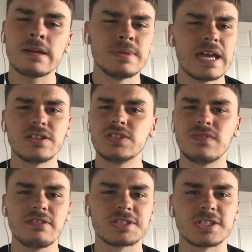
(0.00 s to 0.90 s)
yeah, just
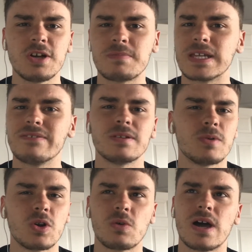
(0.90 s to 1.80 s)
very sloppy, giving the
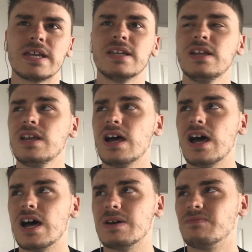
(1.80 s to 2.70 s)
ball away
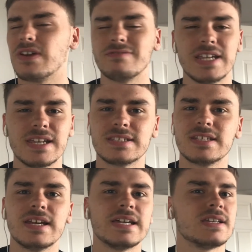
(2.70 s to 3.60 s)
very
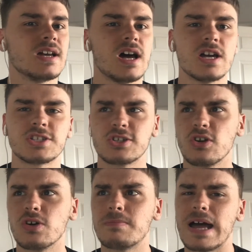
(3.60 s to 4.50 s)
easily.
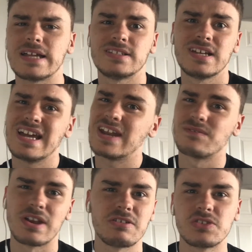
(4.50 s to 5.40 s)
Schlupp had a
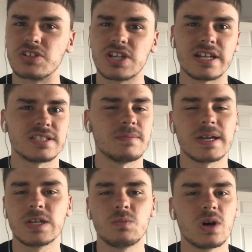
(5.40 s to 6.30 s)
very good chance to
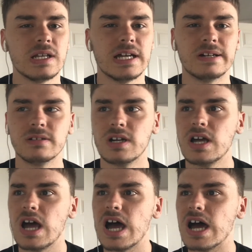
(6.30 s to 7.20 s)
make it 1-0.
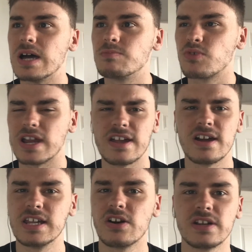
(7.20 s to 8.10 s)
Pretty
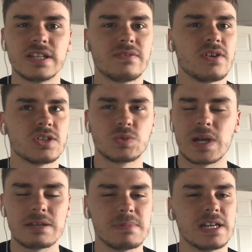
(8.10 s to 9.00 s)
early on in the first
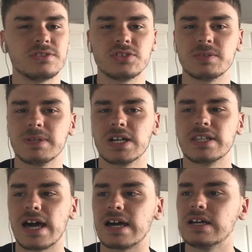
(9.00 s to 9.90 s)
20 minutes or something like
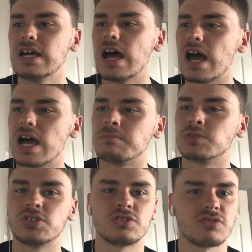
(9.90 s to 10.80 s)
that,
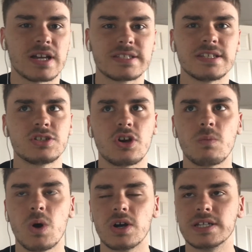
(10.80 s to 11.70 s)
but just drags his shot
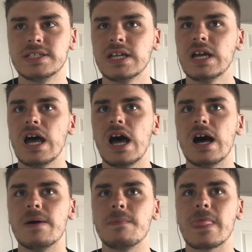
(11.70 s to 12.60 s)
wide.
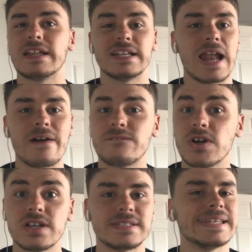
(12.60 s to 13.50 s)
And then our
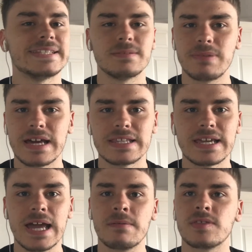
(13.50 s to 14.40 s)
first decent play of the
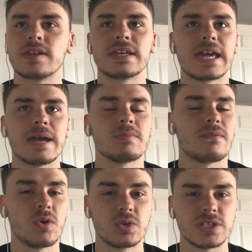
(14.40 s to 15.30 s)
game, I think it came in the
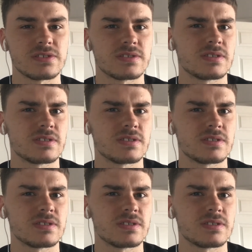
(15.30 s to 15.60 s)
40th,